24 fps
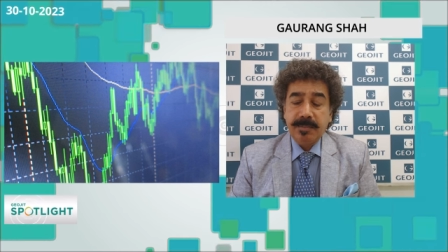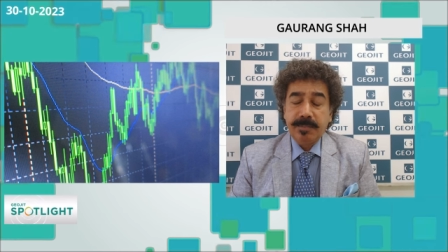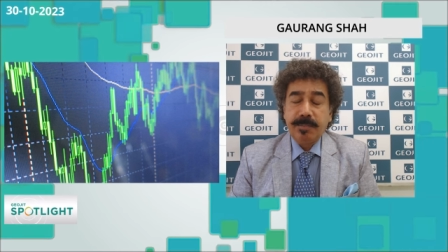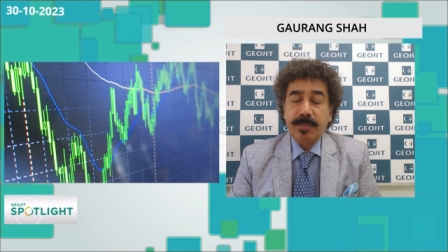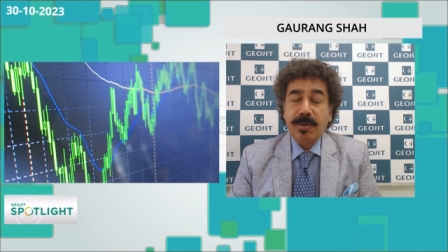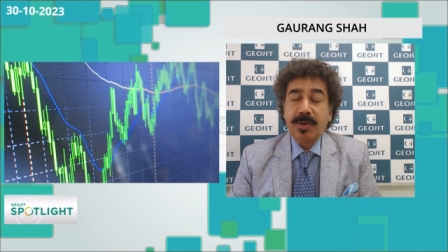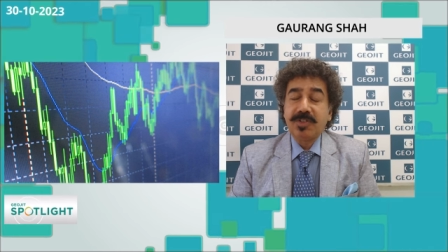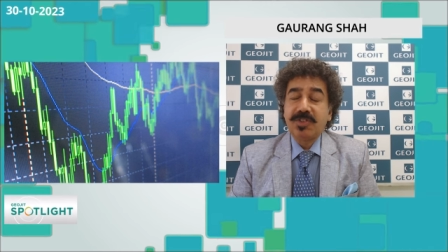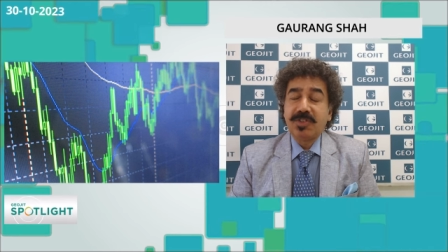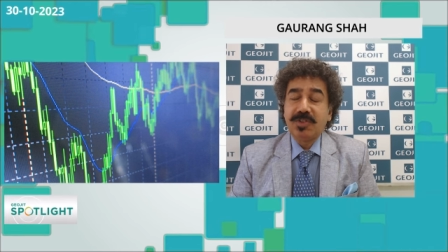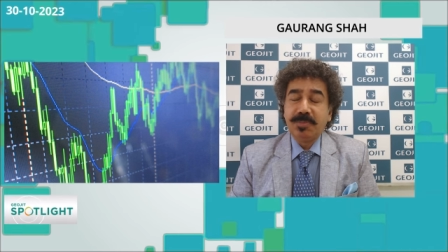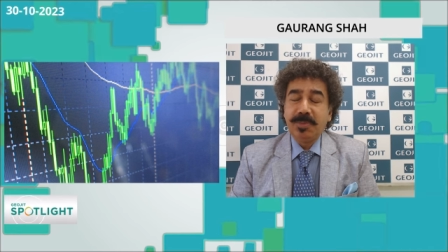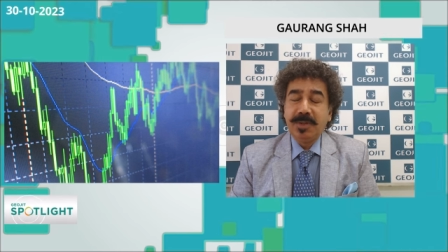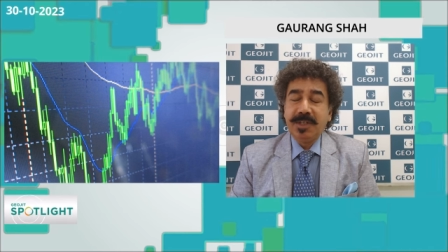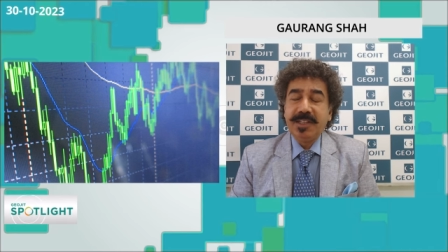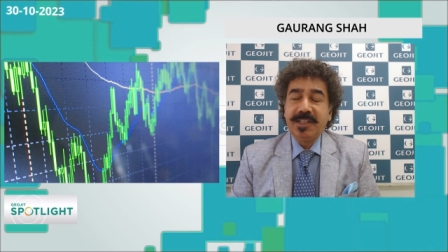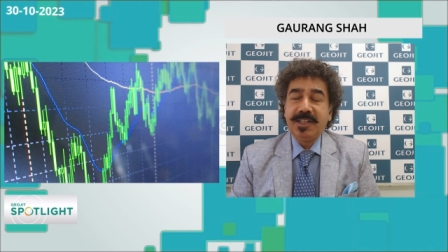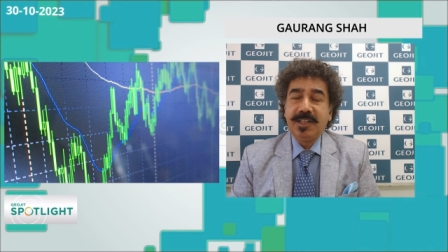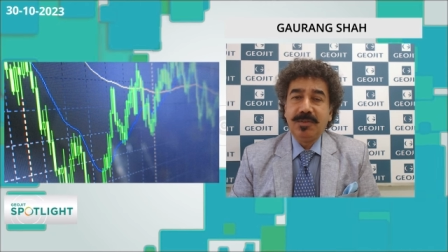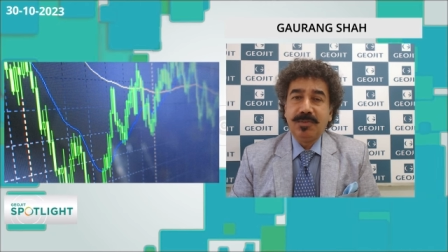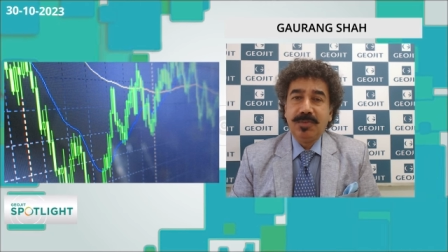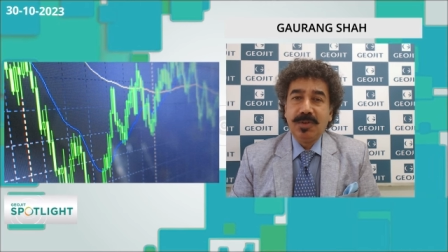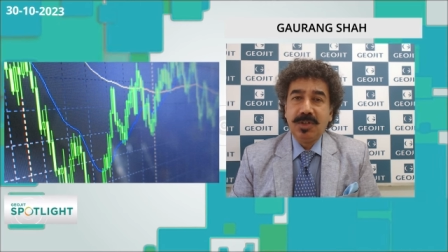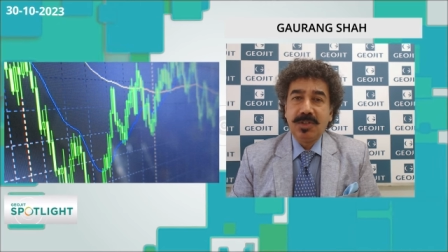possibly
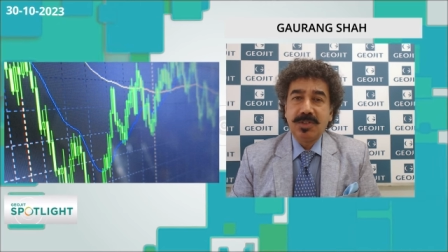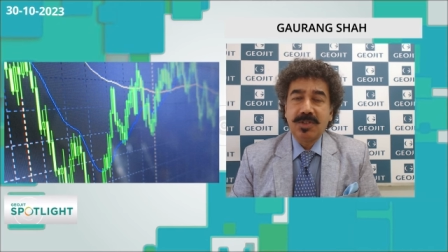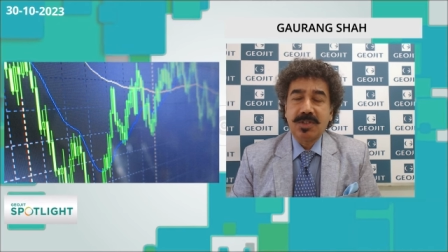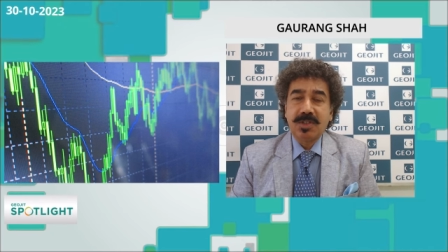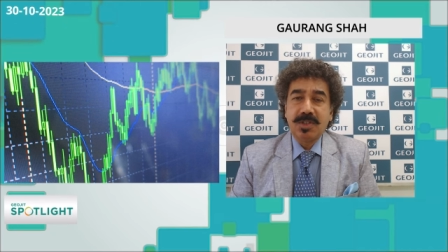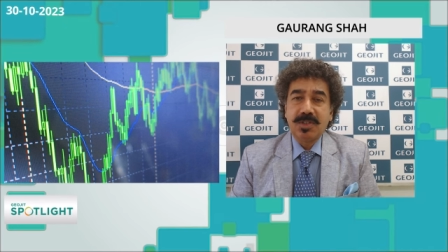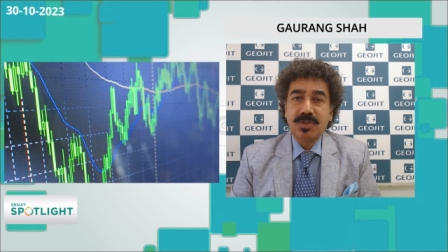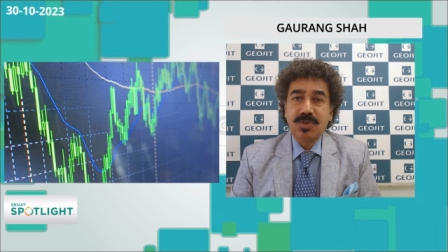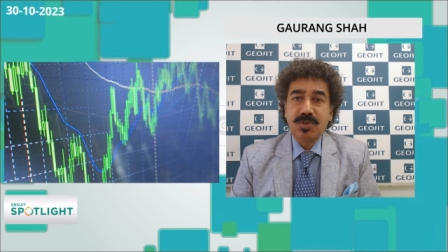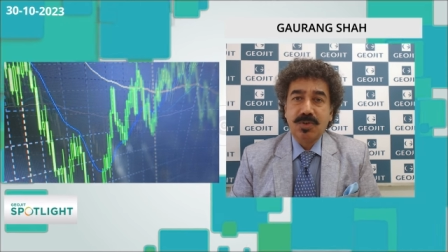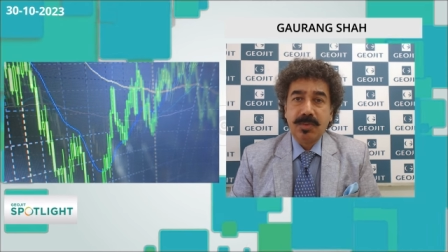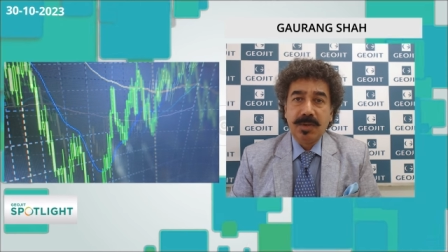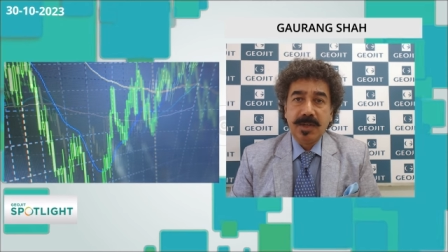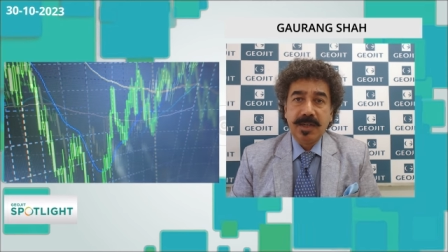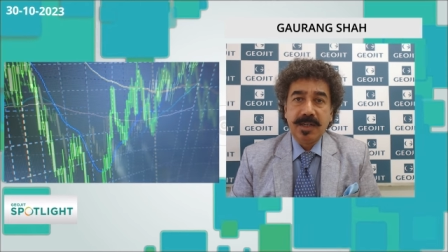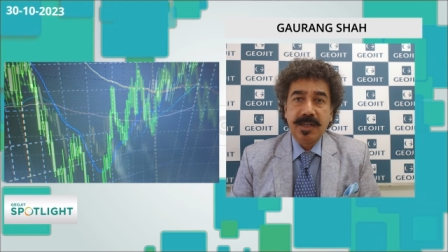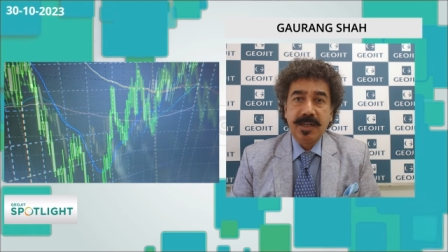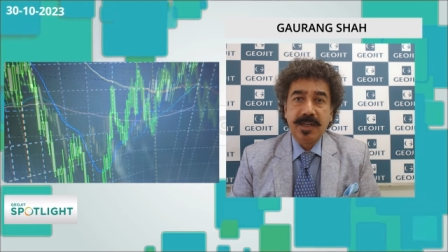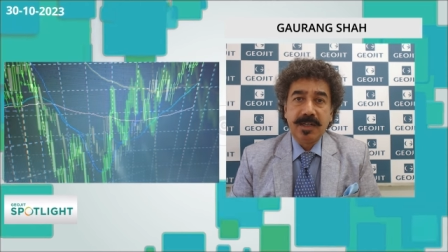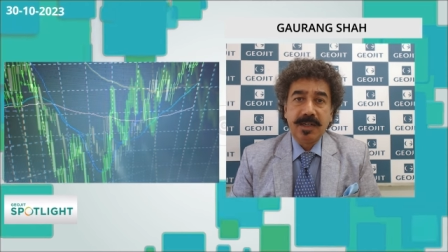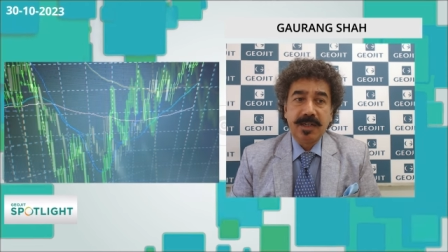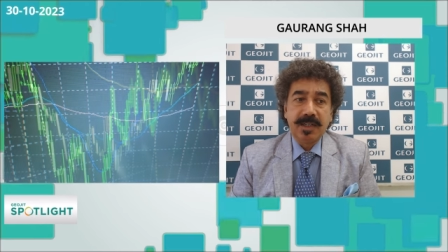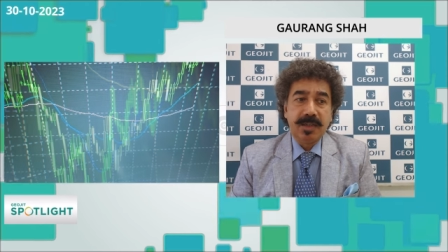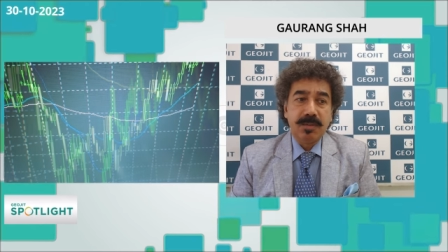the worst is over
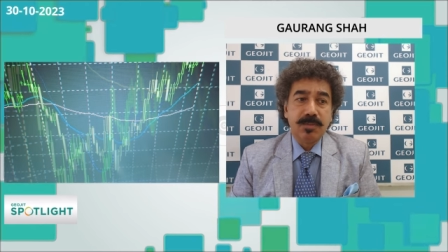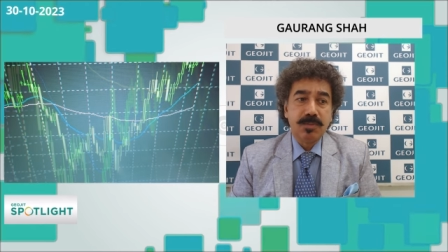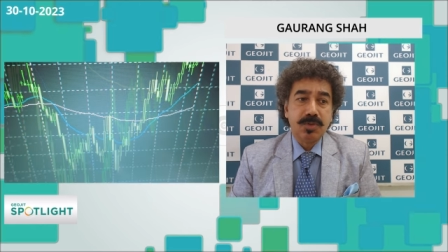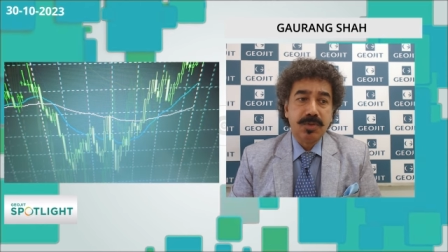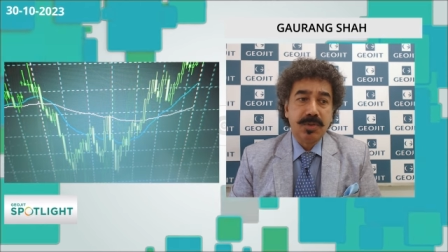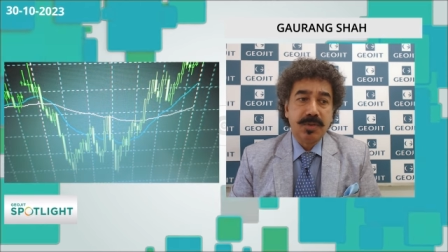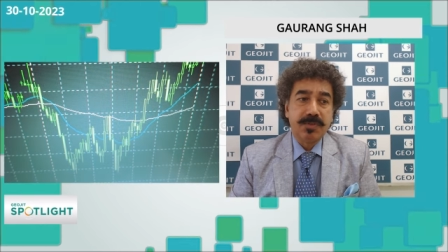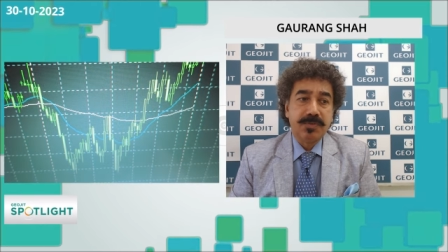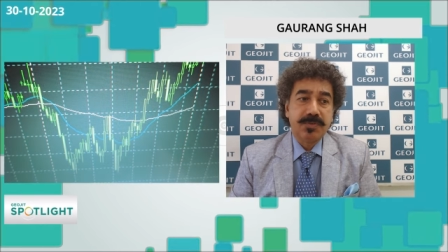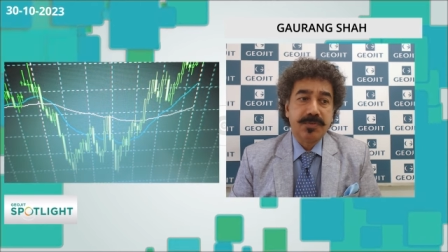in terms of